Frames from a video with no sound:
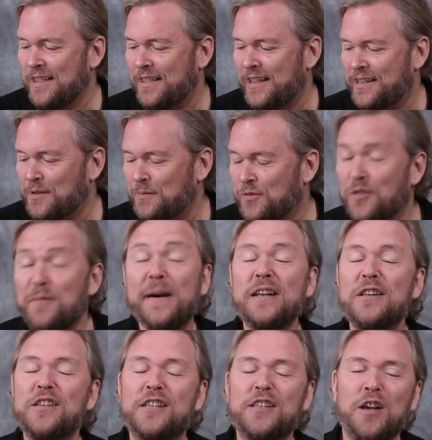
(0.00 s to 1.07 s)
there's some
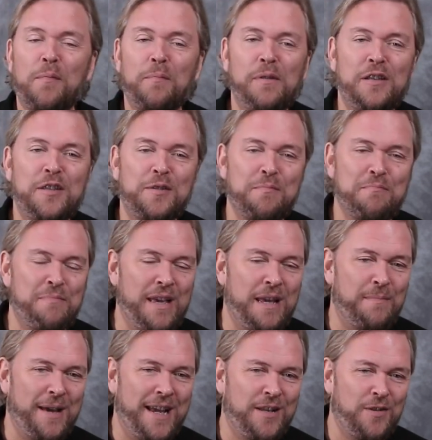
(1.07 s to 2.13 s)
tremendous examples
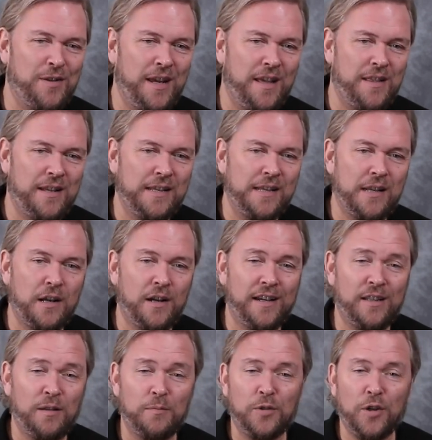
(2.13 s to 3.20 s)
being made today. This is
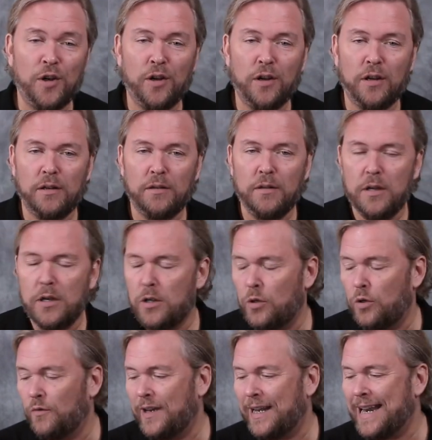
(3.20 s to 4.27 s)
Redempteur,
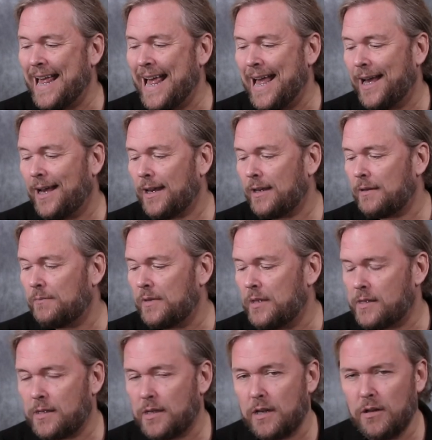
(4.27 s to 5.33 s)
Nouvel Air.
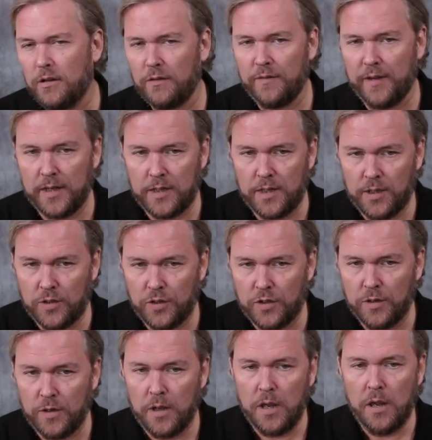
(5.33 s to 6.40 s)
This is a non-vintage